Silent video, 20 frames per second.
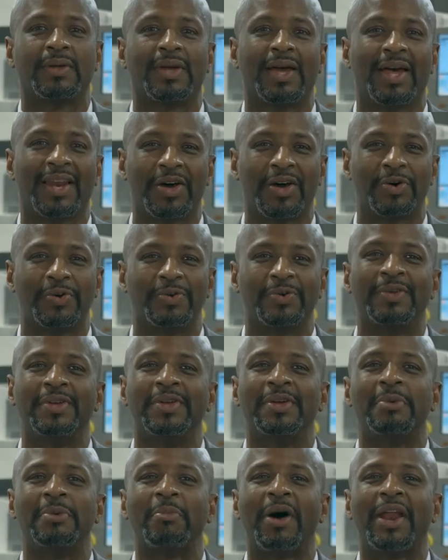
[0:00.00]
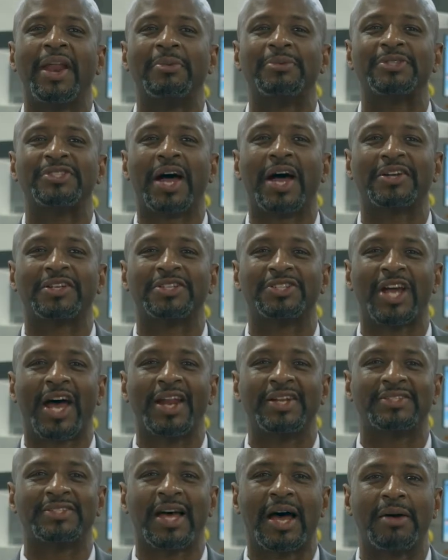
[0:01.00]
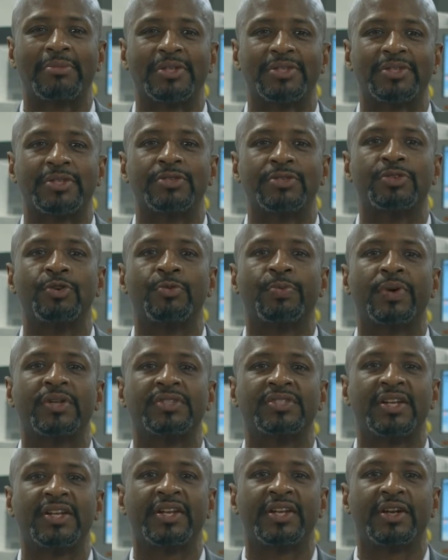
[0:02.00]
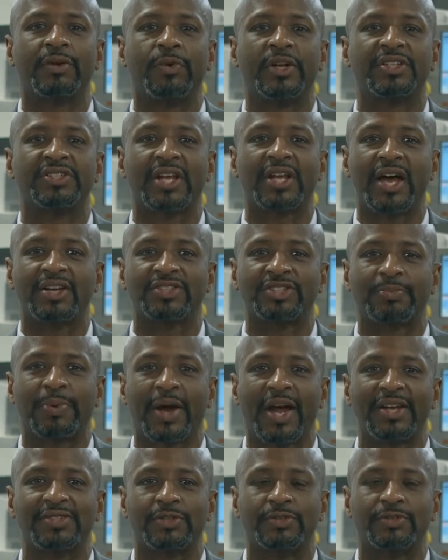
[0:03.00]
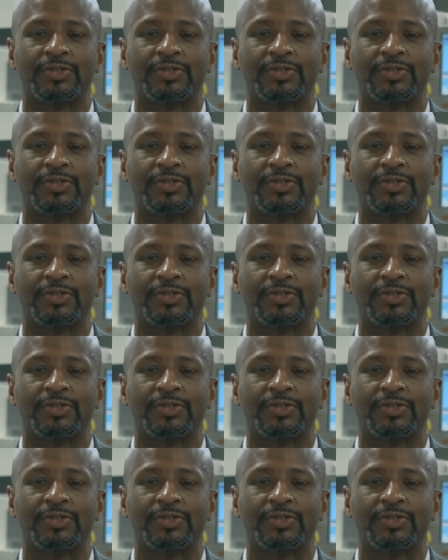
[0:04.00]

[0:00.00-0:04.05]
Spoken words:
Hello, my name is Dr. Johnny Thomas, Superintendent of Rich Township High School